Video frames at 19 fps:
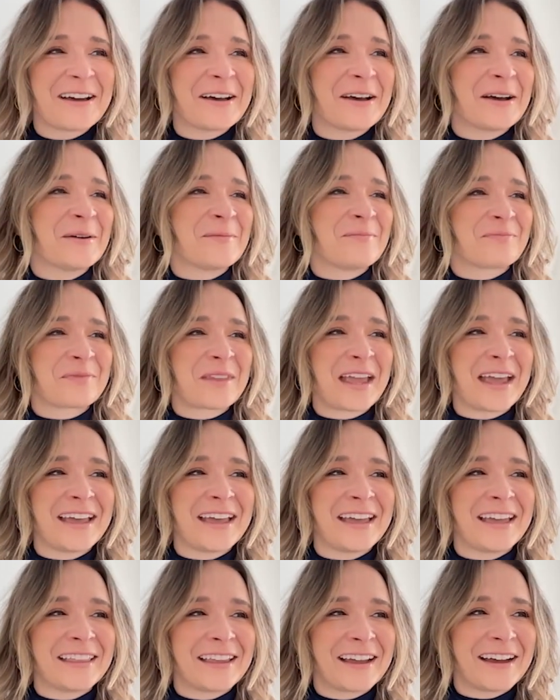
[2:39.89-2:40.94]
And
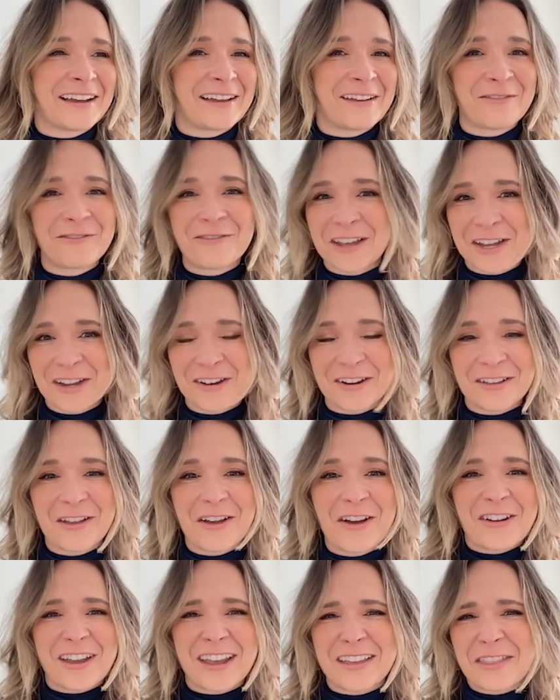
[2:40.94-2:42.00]
I figured,
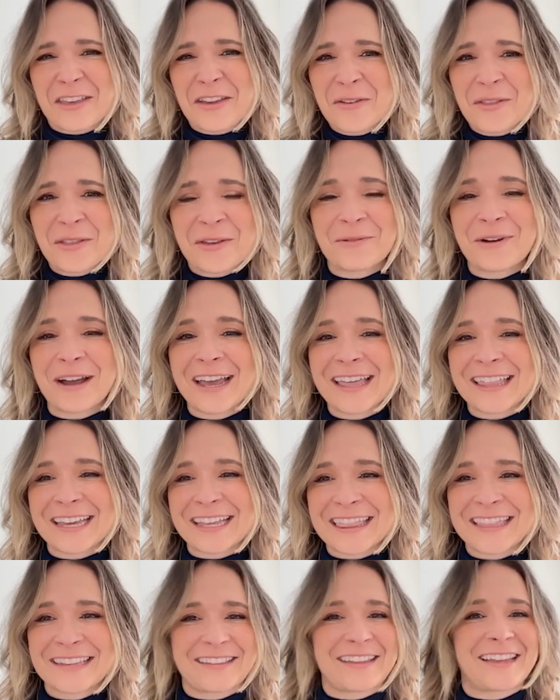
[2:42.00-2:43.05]
okay, the only way
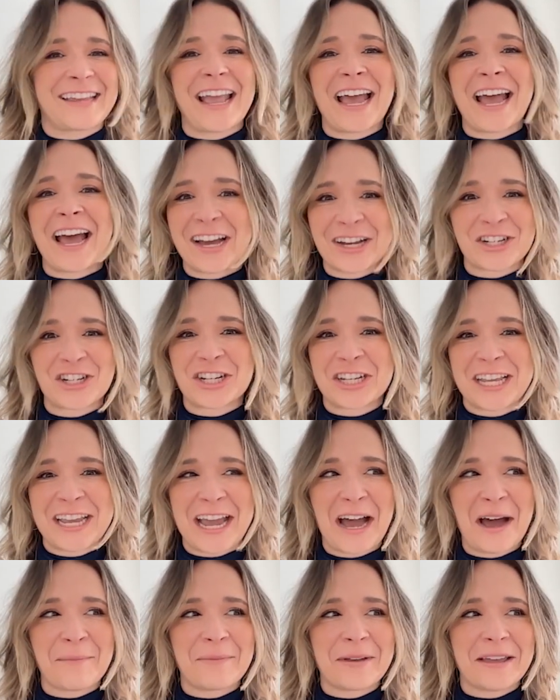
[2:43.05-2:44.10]
that this could actually
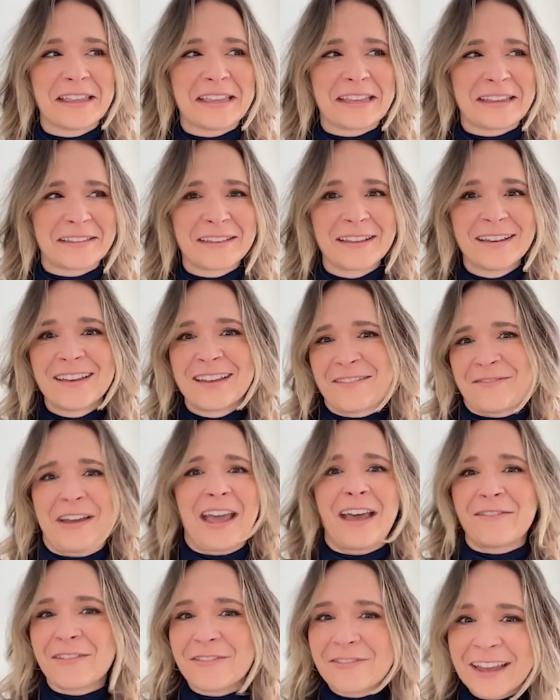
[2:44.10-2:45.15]
happen is if
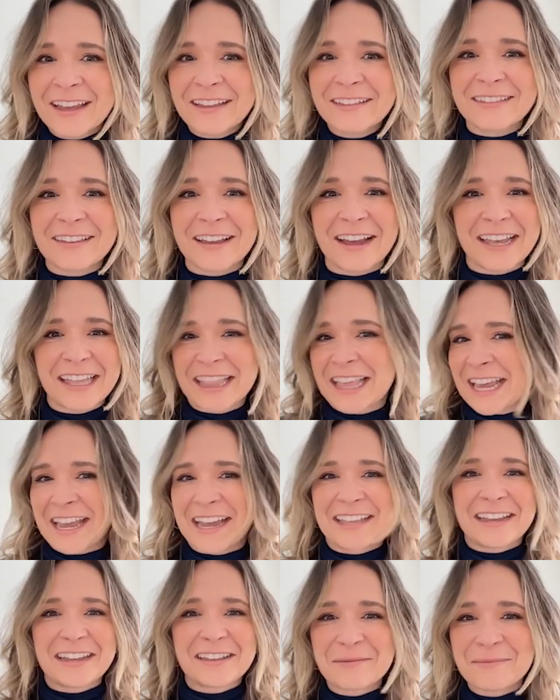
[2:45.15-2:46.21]
I have a fan site. Like
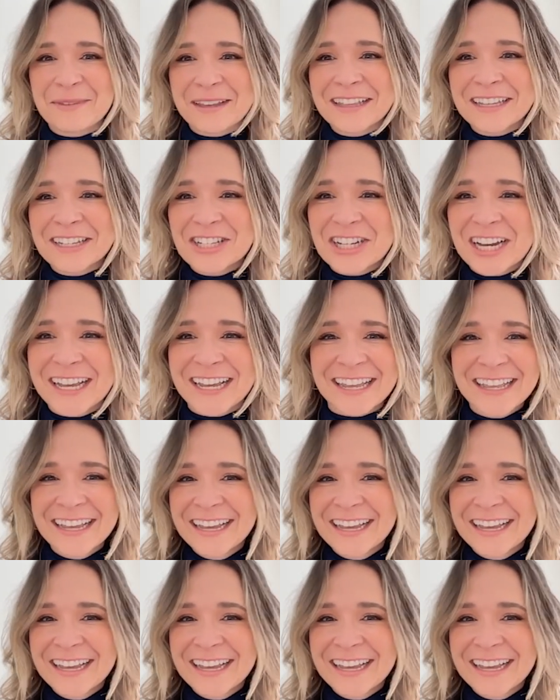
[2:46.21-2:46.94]
I need to be legit